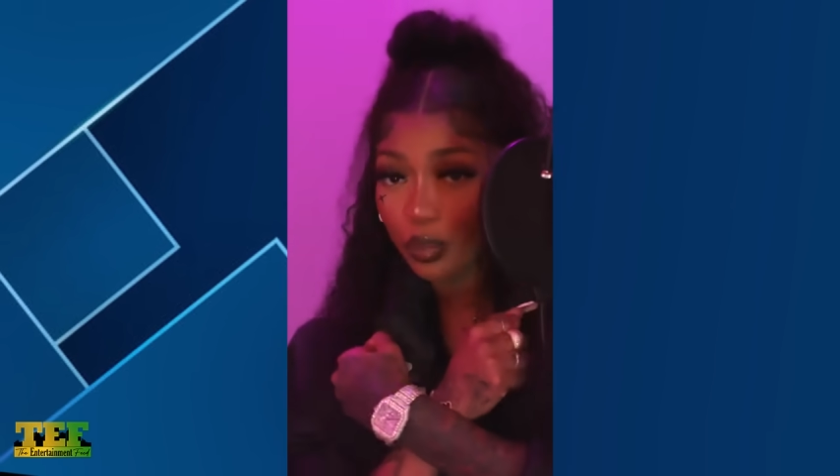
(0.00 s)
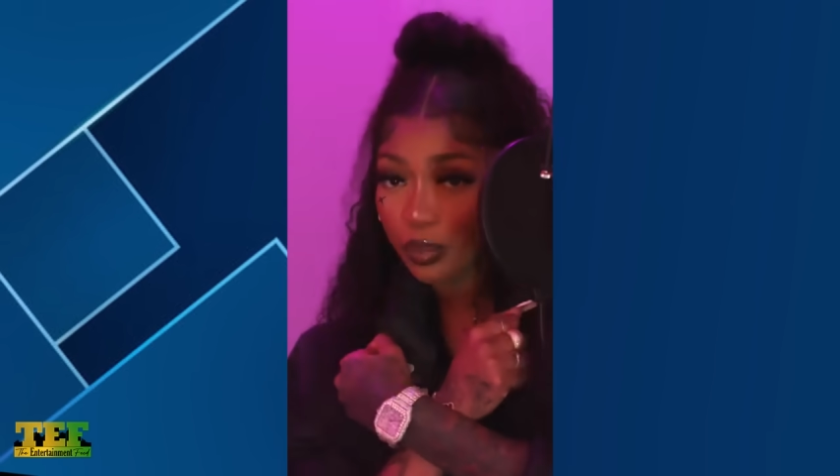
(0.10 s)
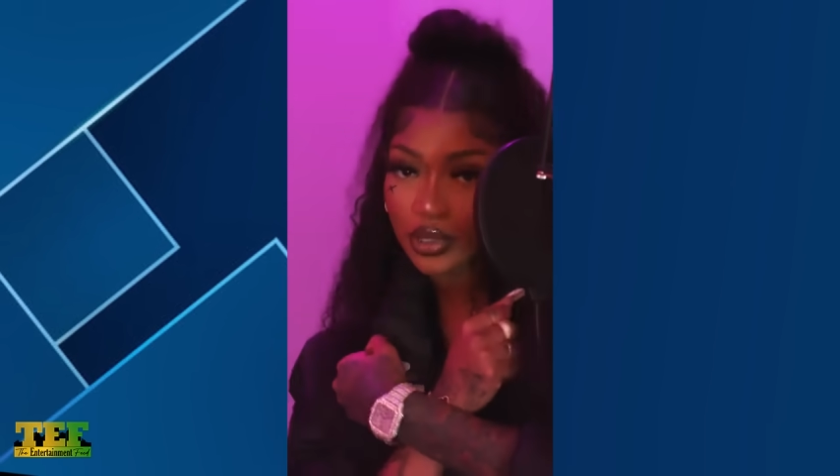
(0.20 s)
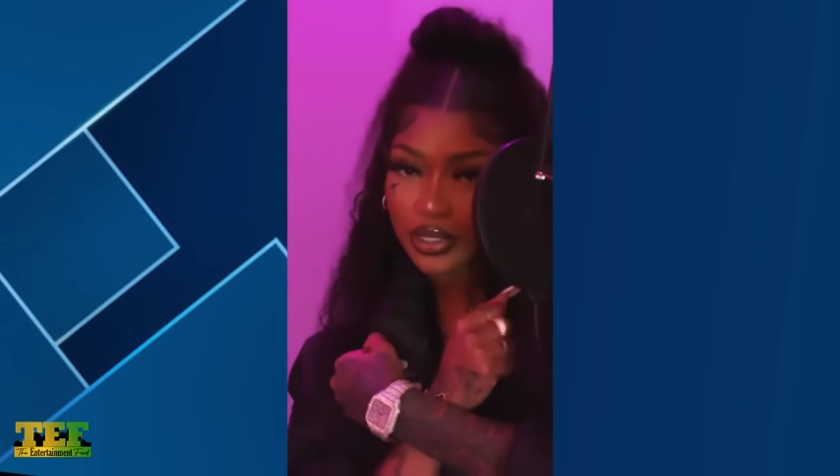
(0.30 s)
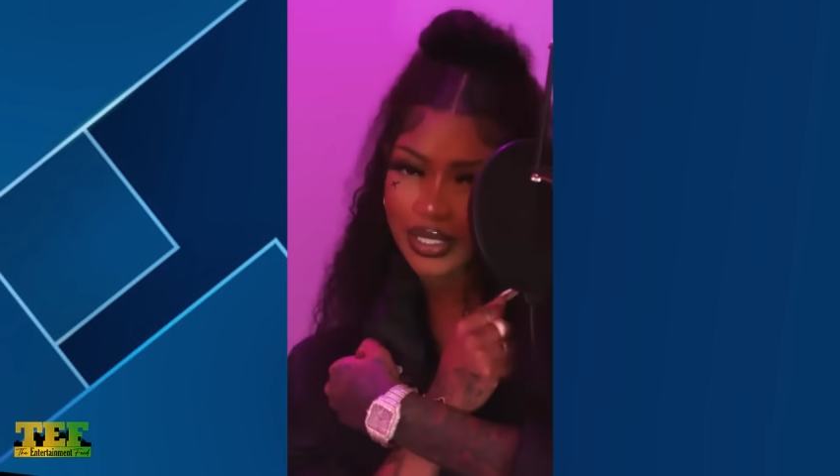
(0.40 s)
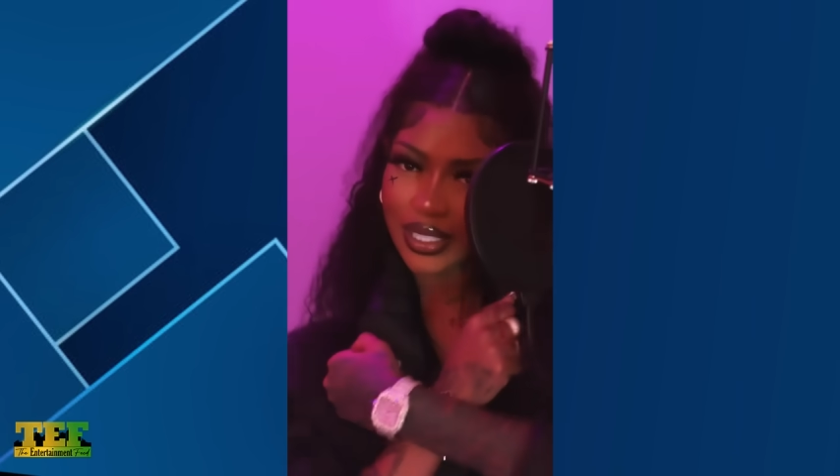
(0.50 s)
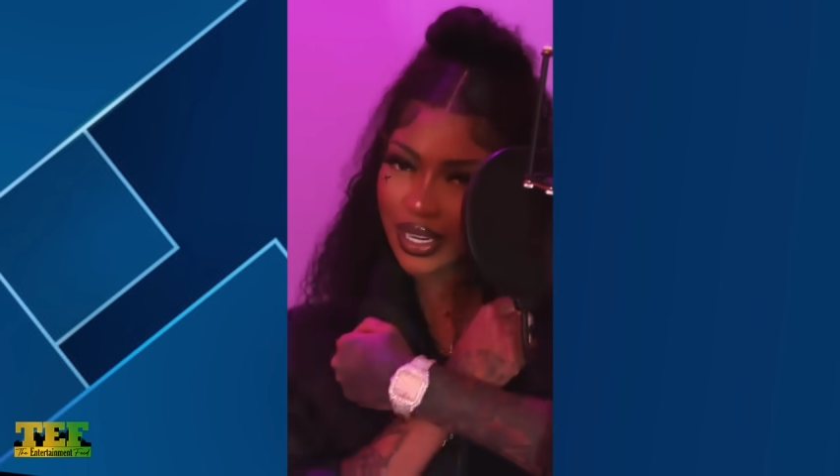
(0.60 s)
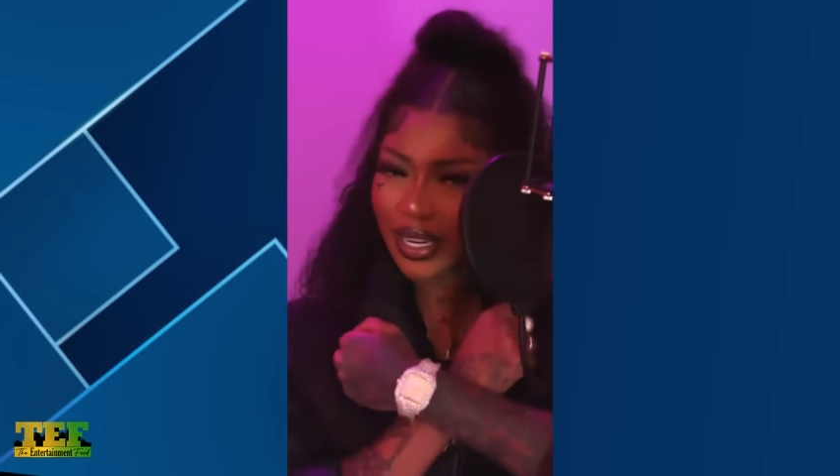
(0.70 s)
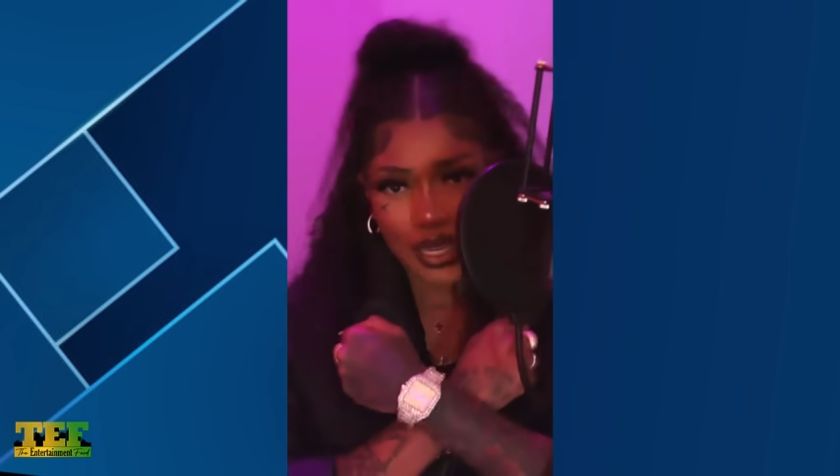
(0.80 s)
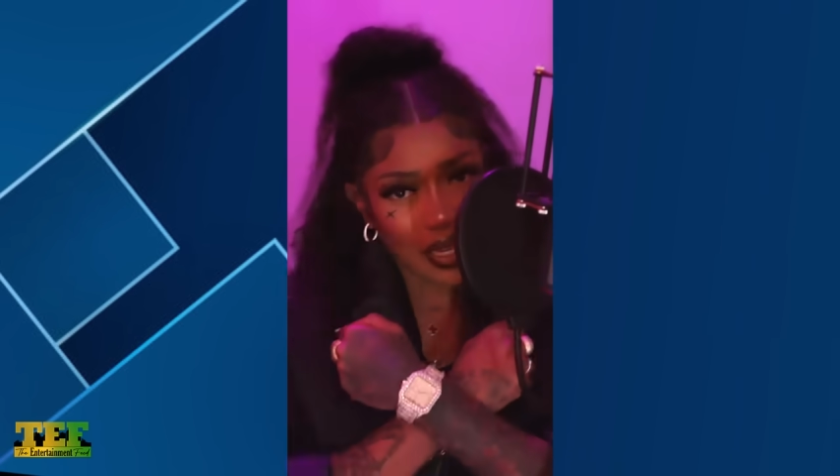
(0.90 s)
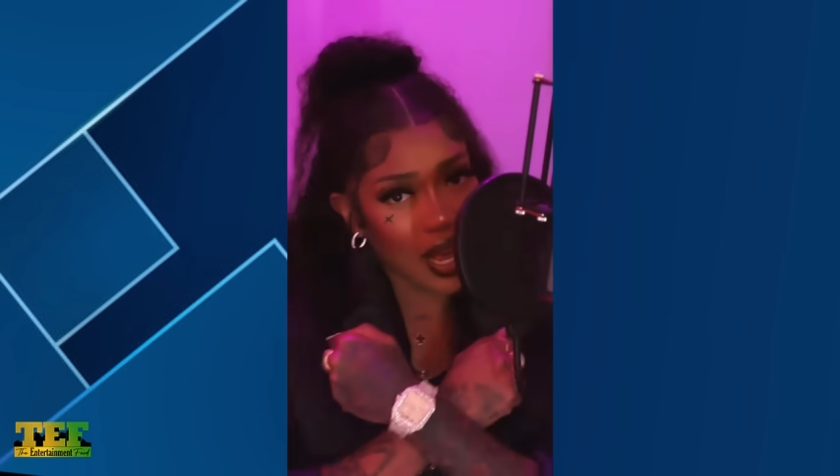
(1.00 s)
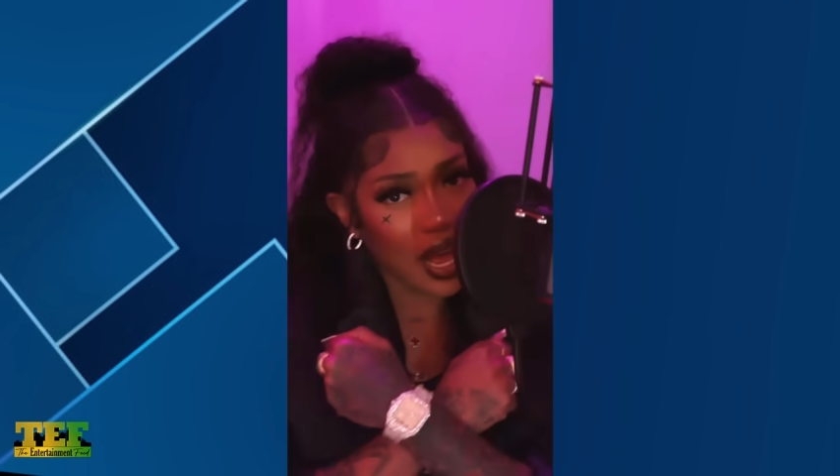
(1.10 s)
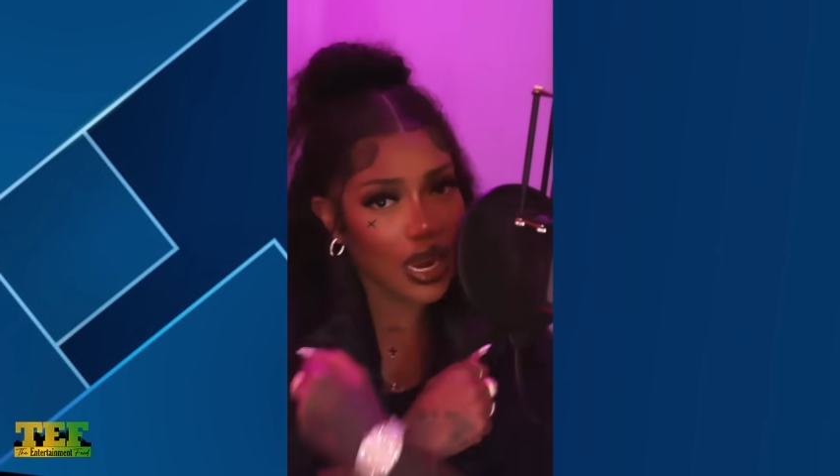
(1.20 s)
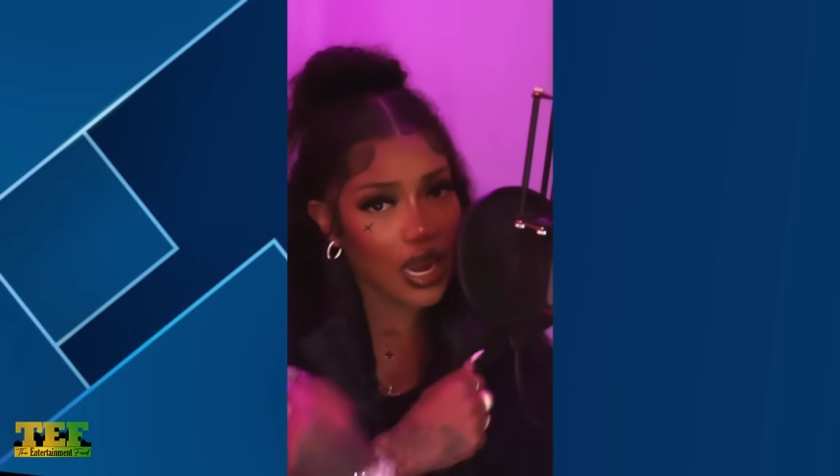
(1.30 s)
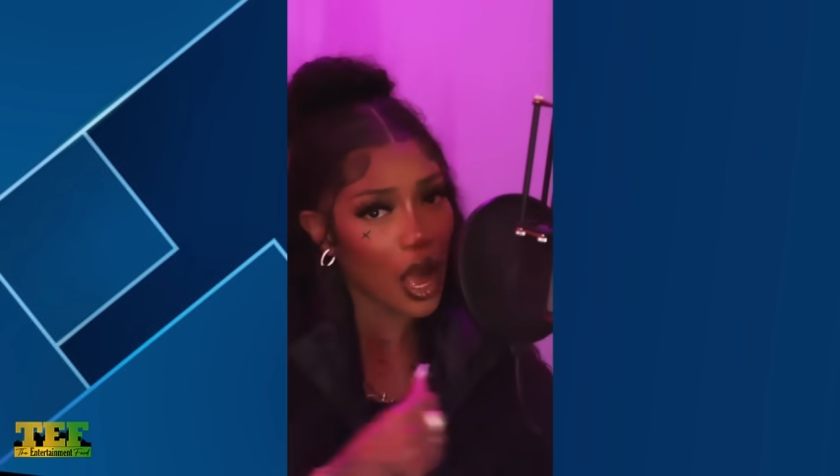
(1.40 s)
I am not going to
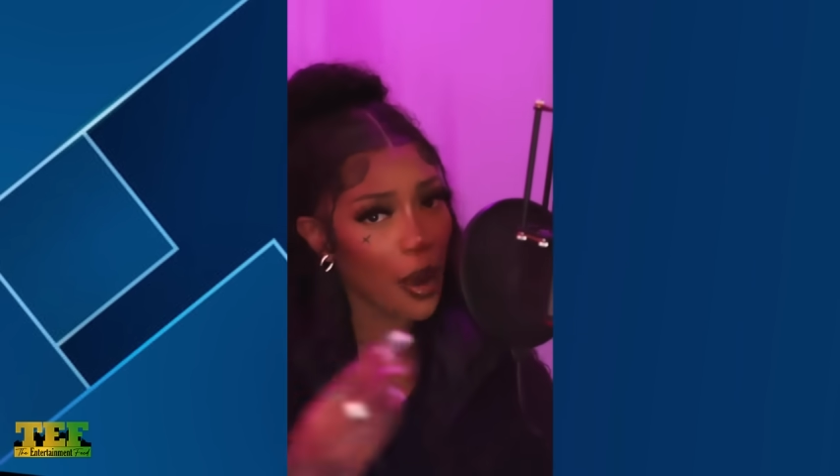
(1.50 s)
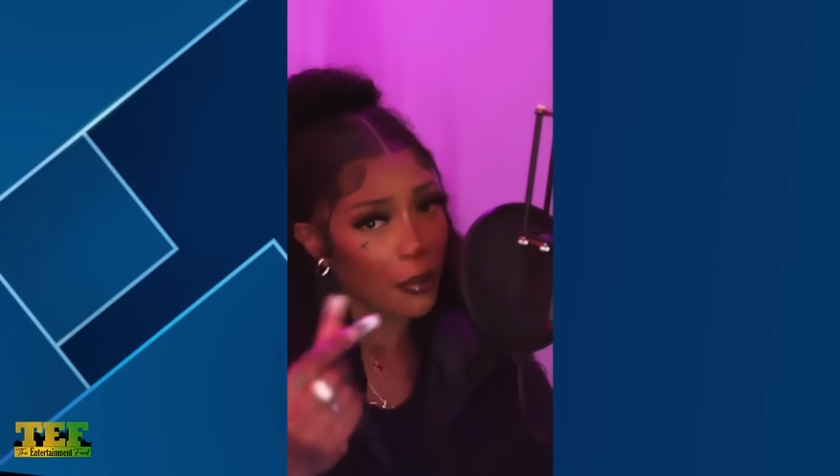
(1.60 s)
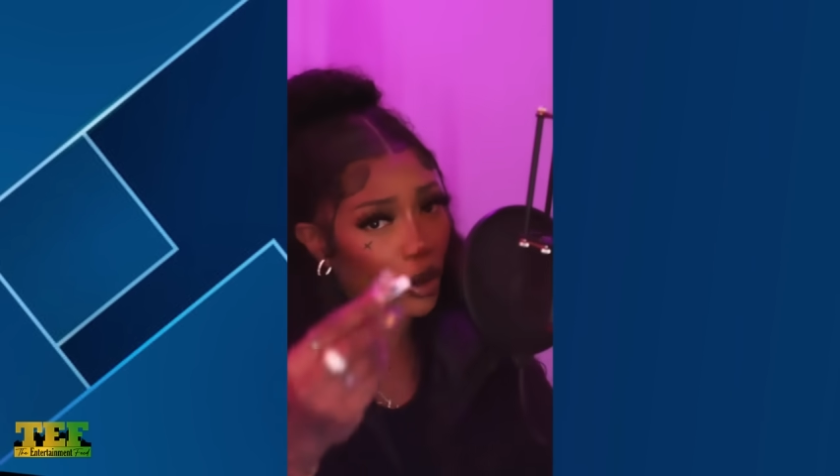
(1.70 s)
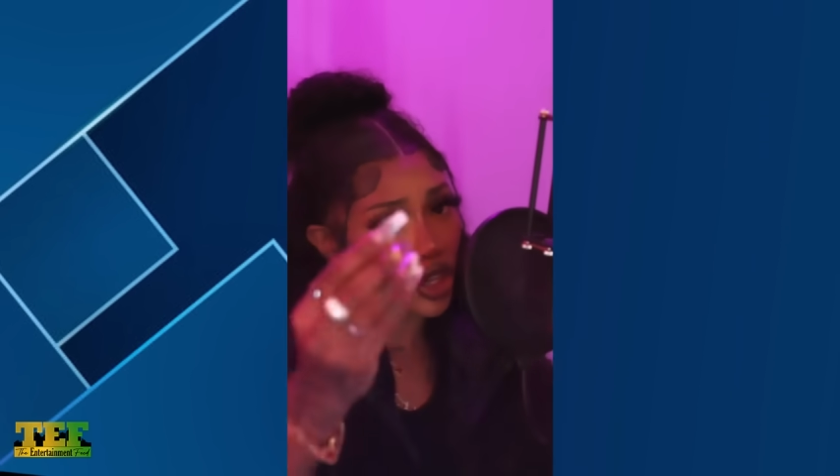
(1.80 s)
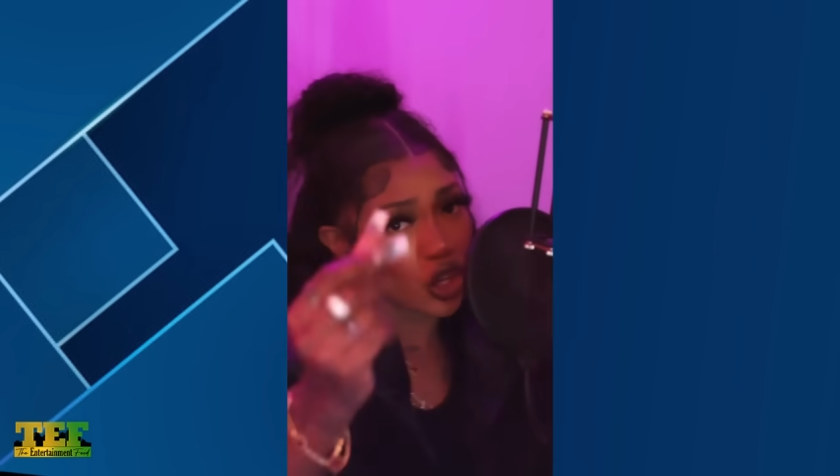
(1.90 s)
count how much carrot